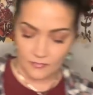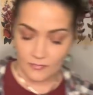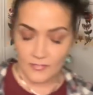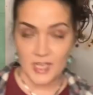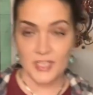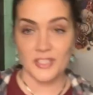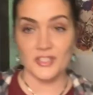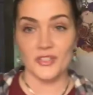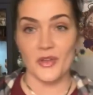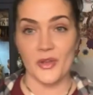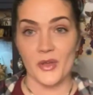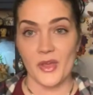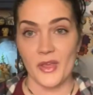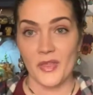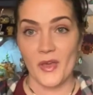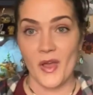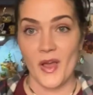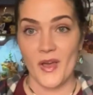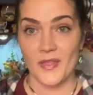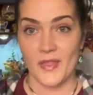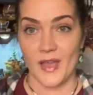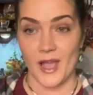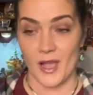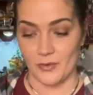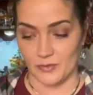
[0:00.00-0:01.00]
So I
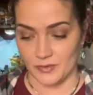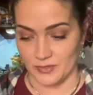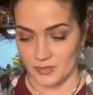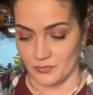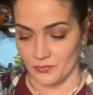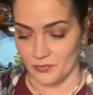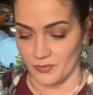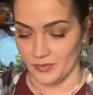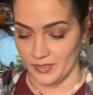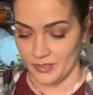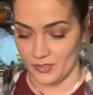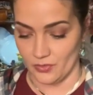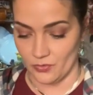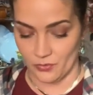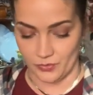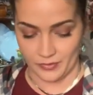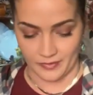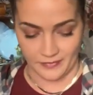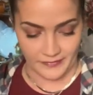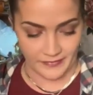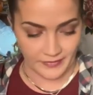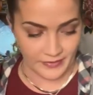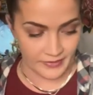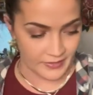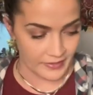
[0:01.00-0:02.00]
thought that was really cool
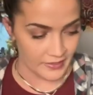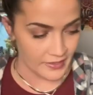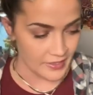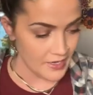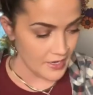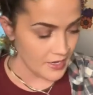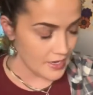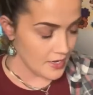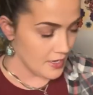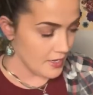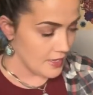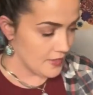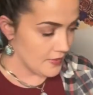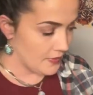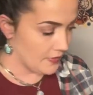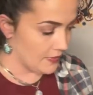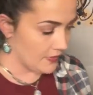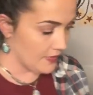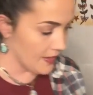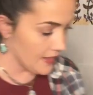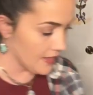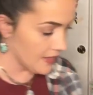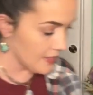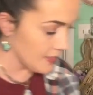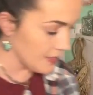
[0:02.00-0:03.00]
of her.
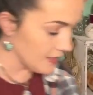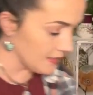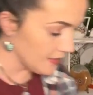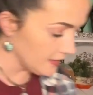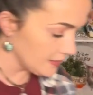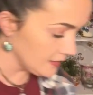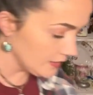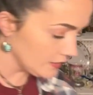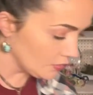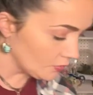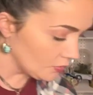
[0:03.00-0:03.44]
Then